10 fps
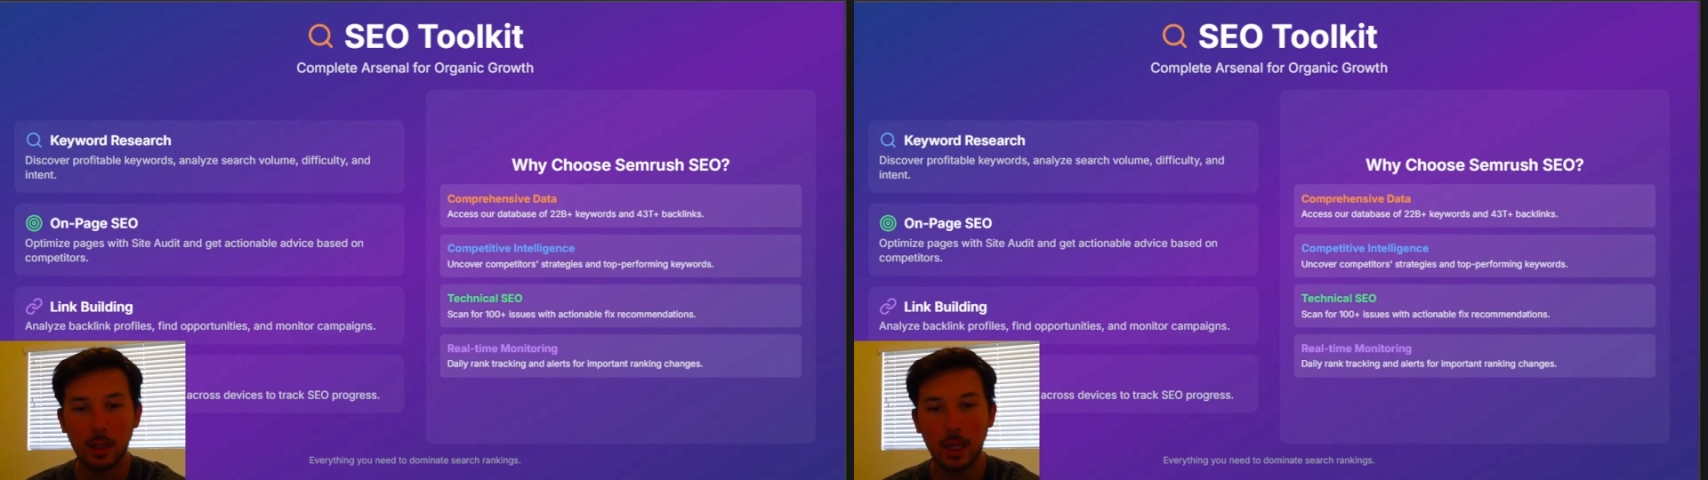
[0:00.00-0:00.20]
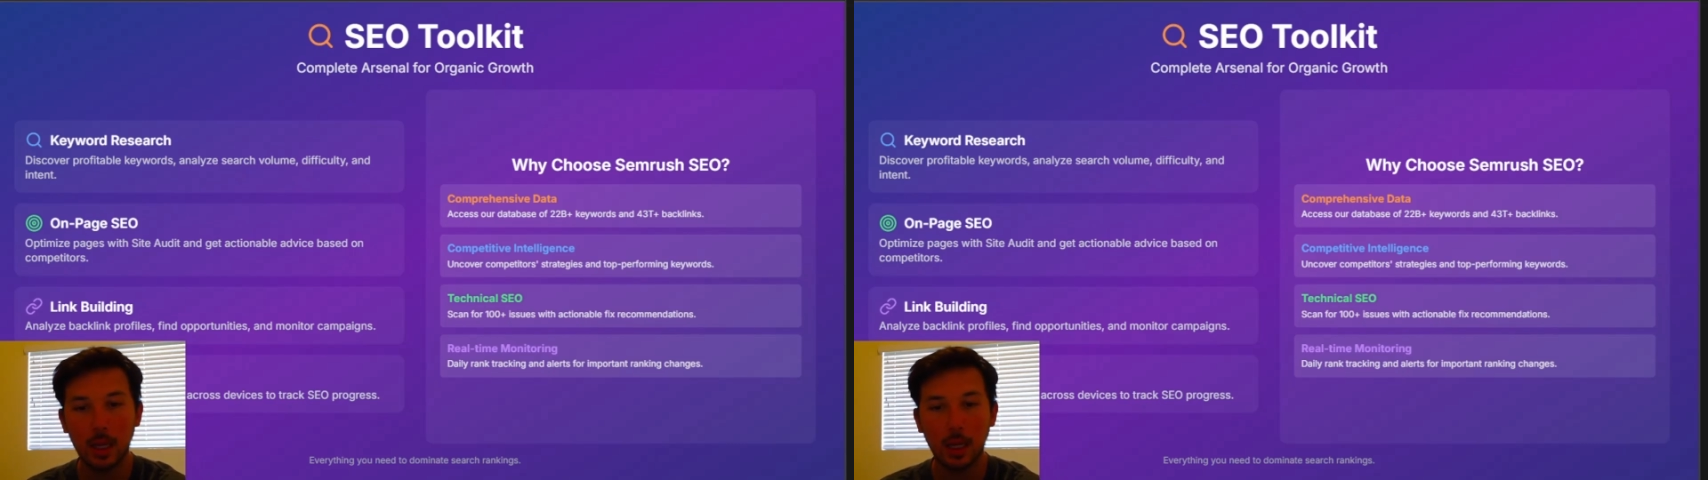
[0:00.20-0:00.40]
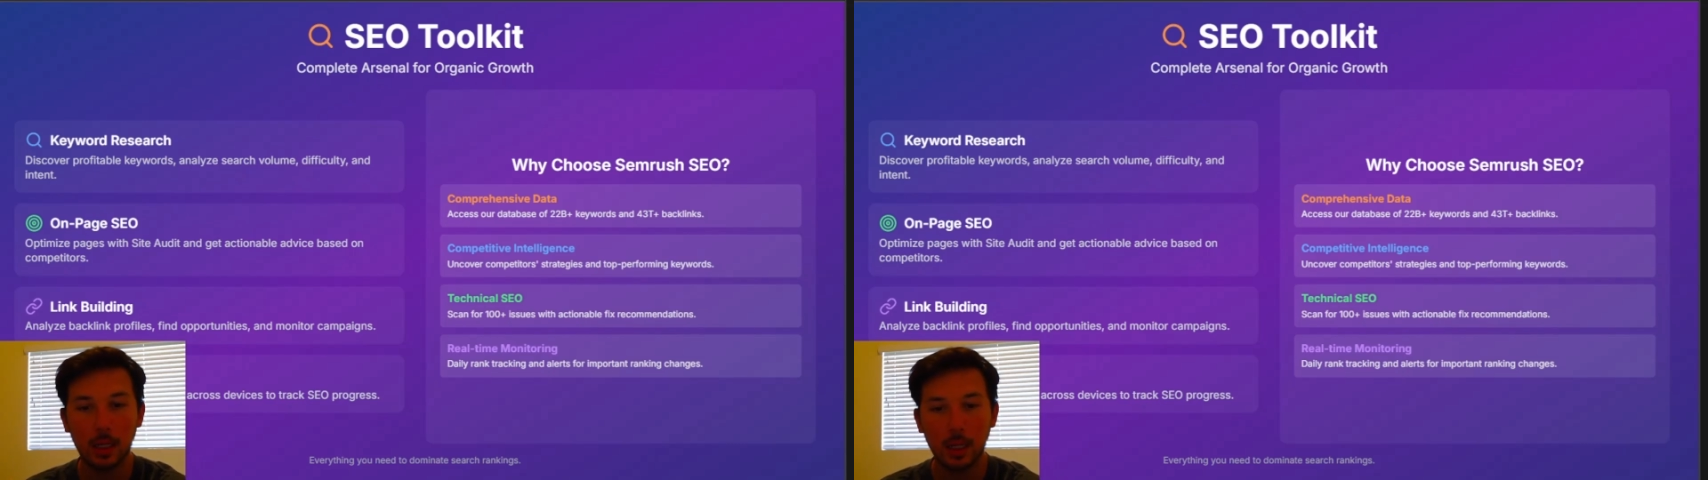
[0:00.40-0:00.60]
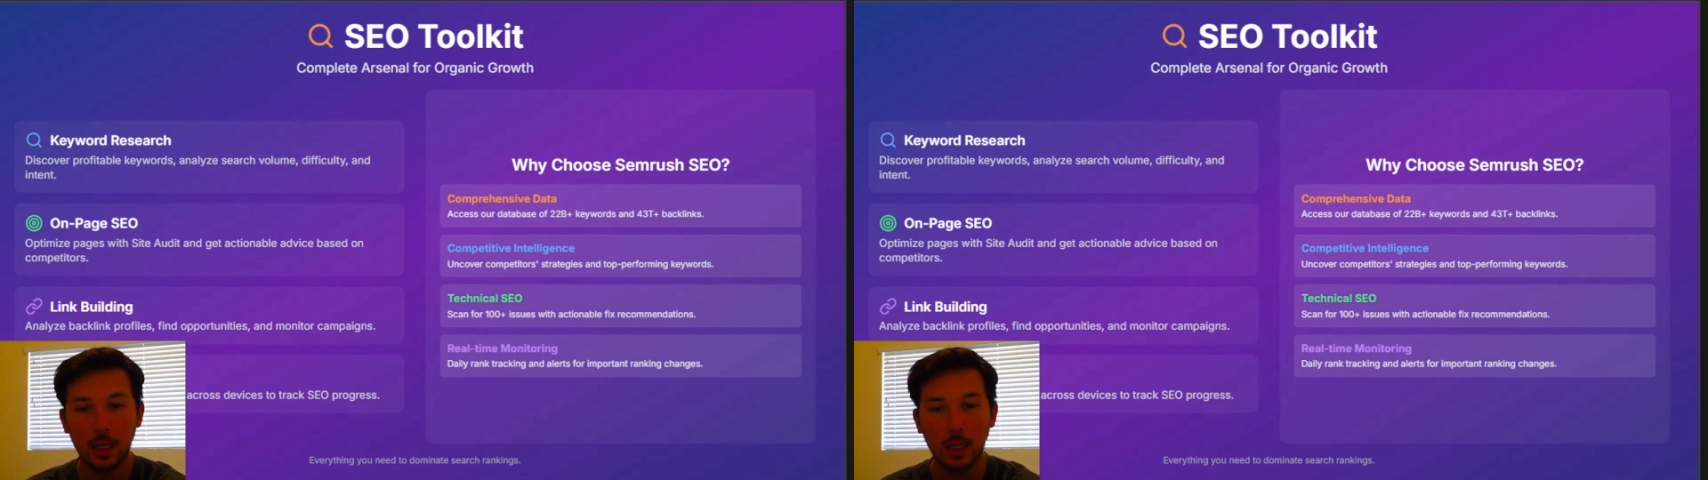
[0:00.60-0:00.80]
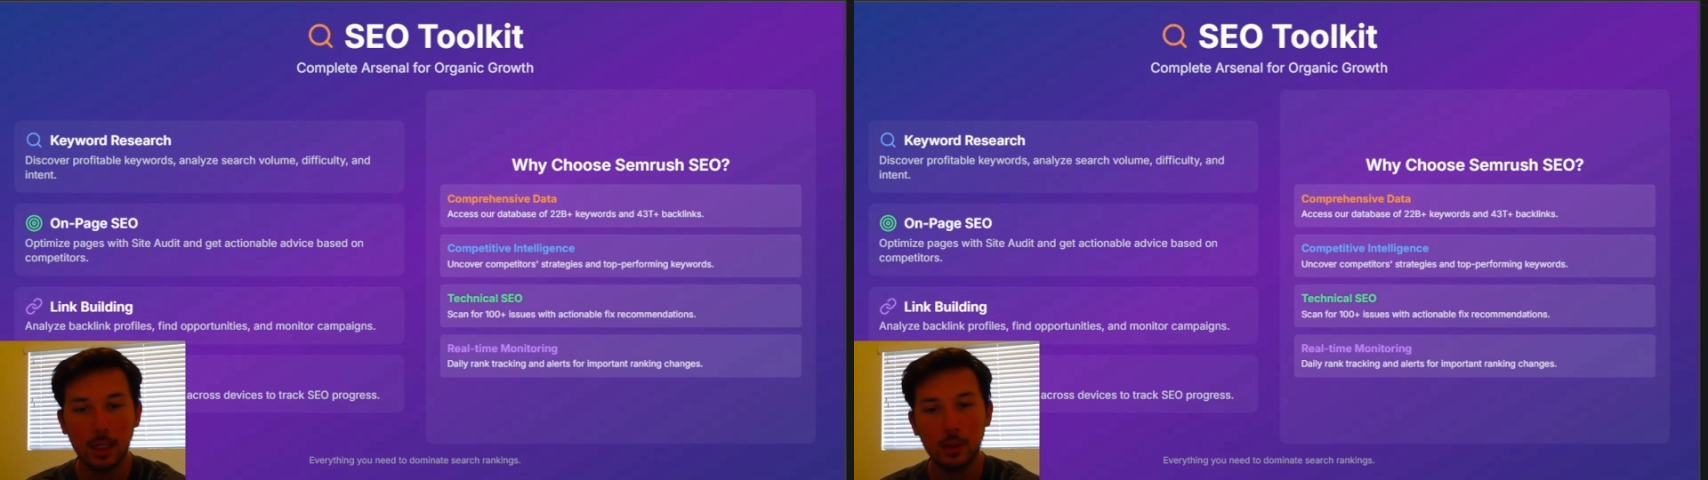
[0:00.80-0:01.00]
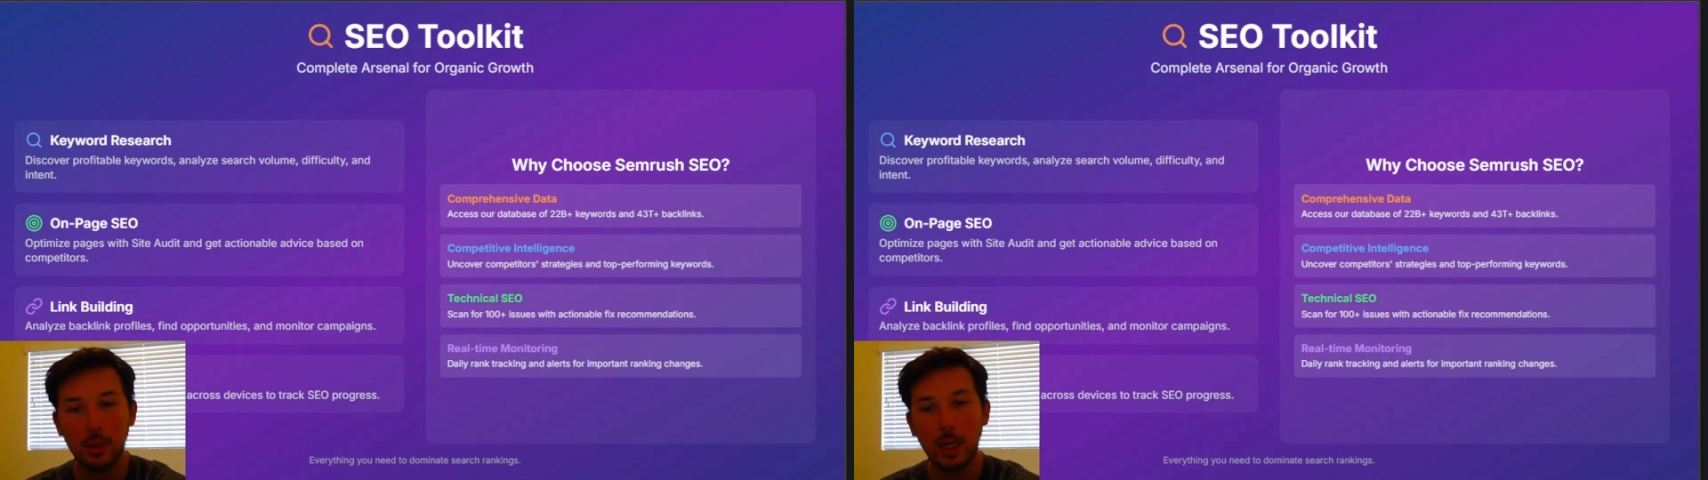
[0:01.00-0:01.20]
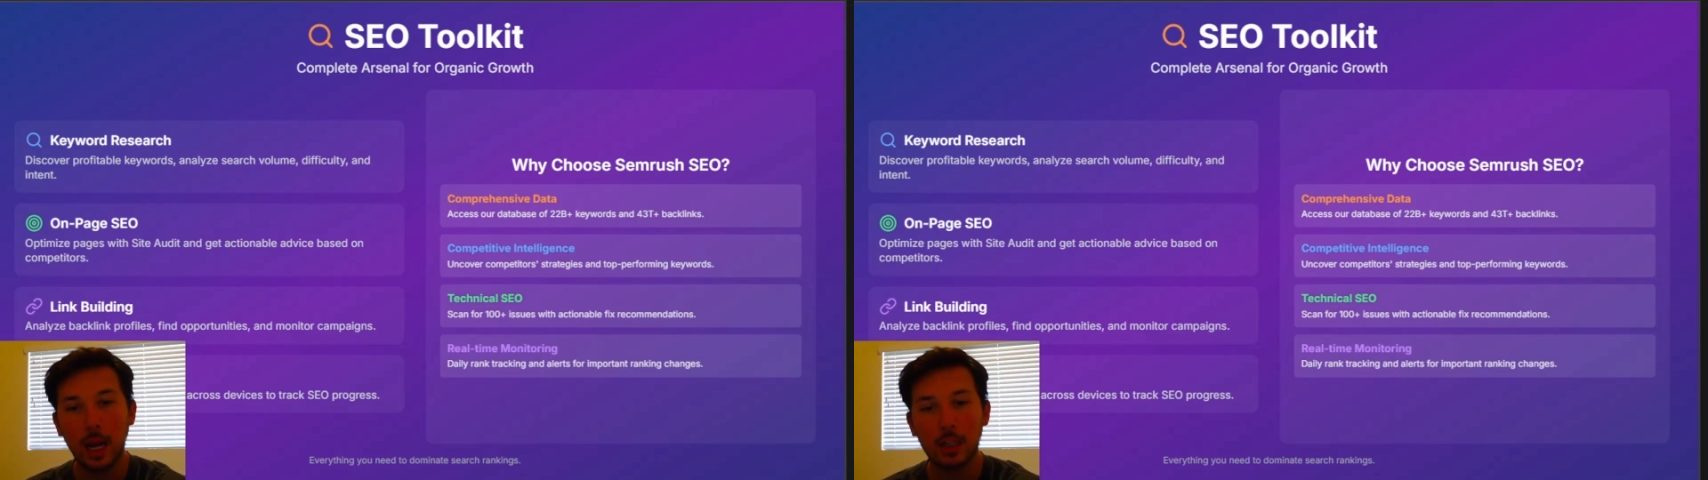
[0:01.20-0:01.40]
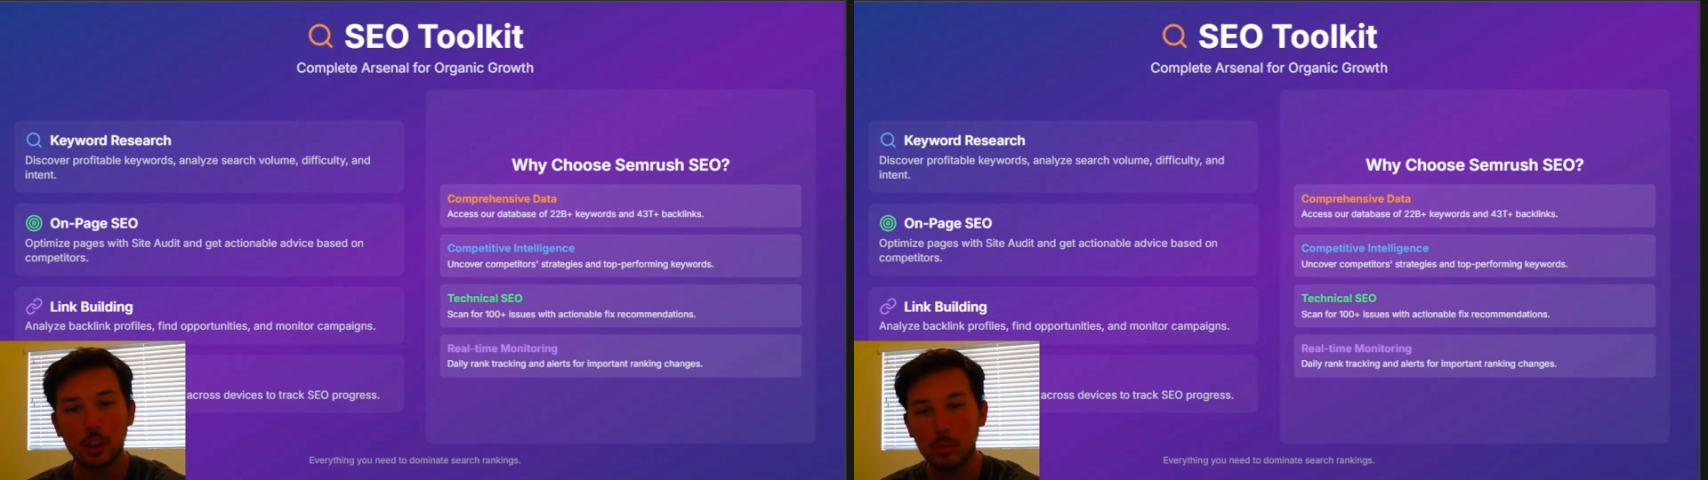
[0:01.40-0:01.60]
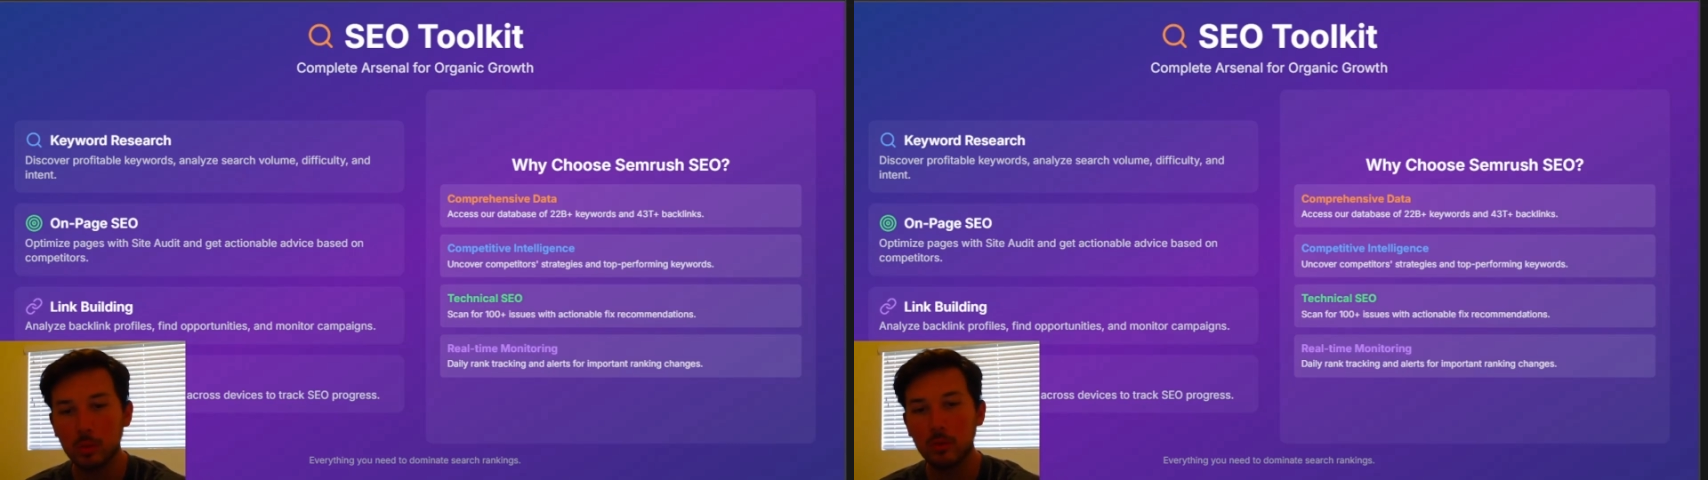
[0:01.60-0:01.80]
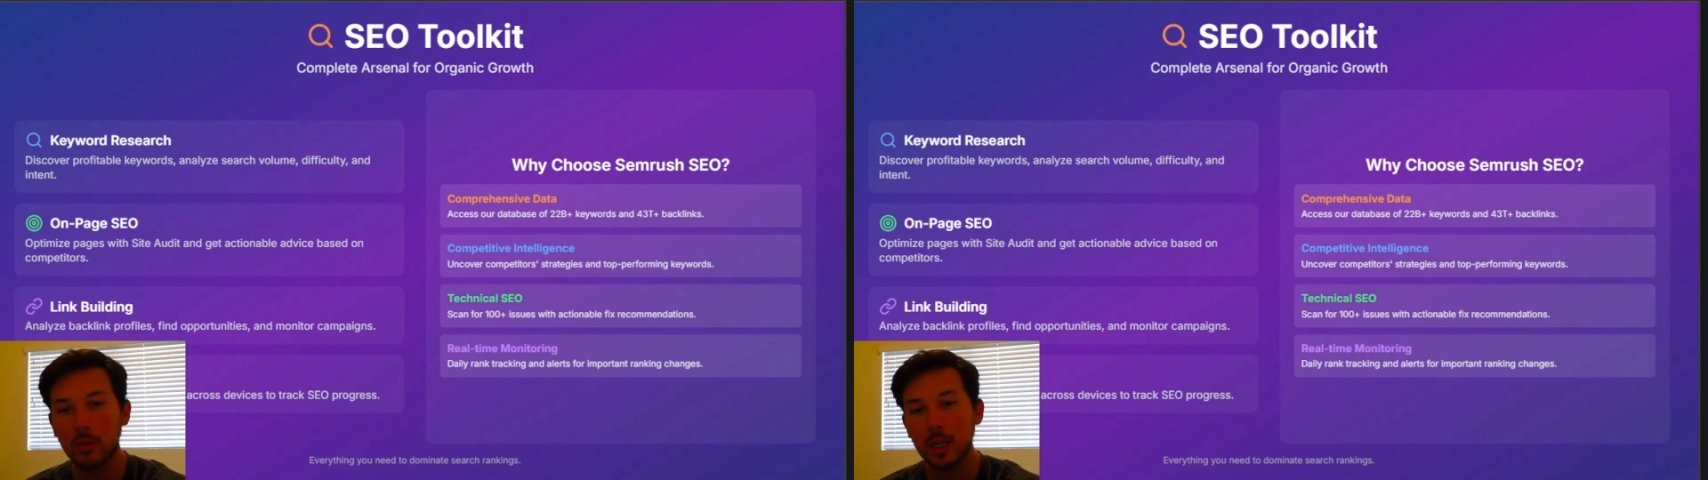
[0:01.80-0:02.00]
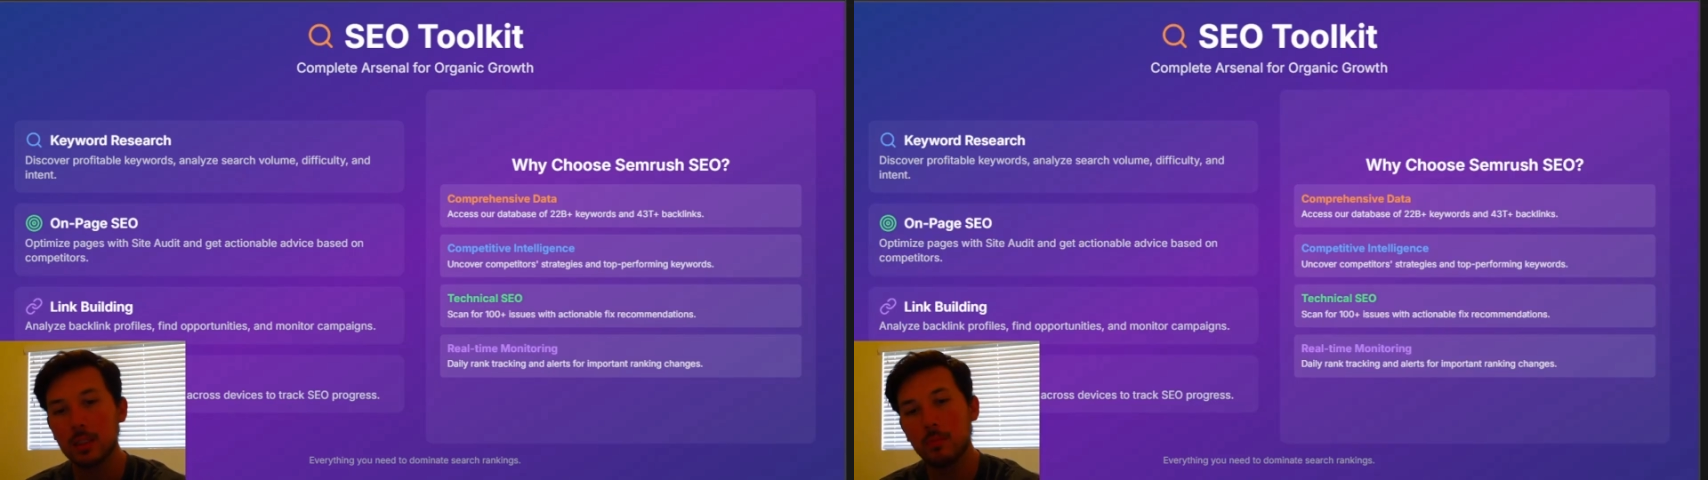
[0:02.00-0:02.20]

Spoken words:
and you get actionable advice